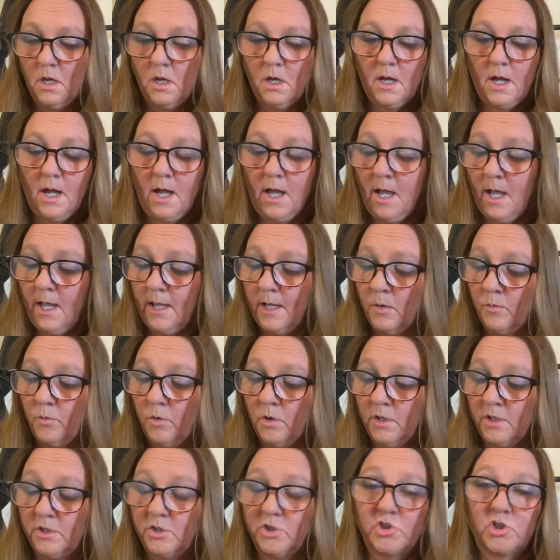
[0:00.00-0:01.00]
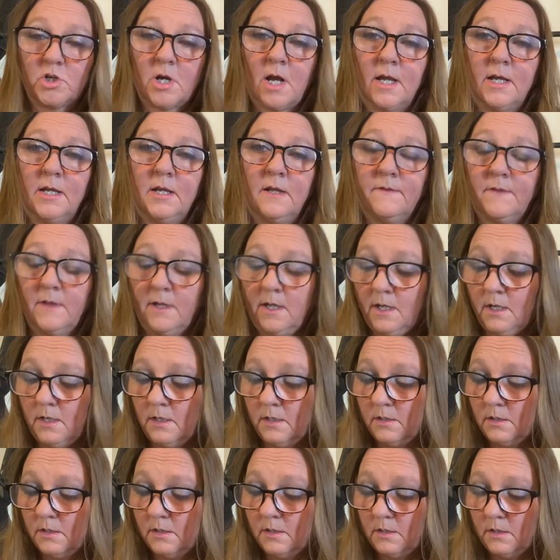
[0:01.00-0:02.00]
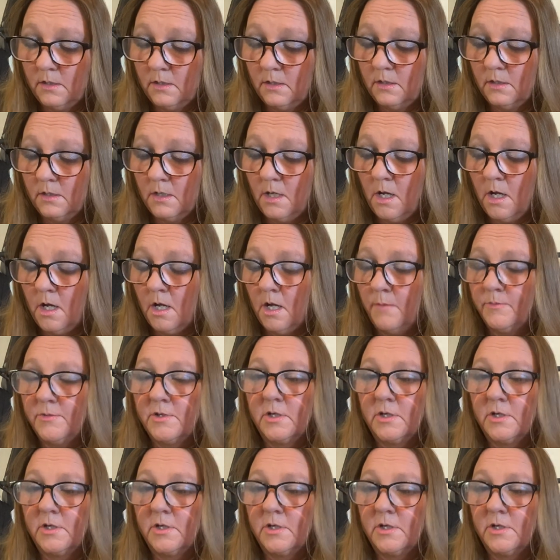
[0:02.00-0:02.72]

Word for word: I am willing to try anything um,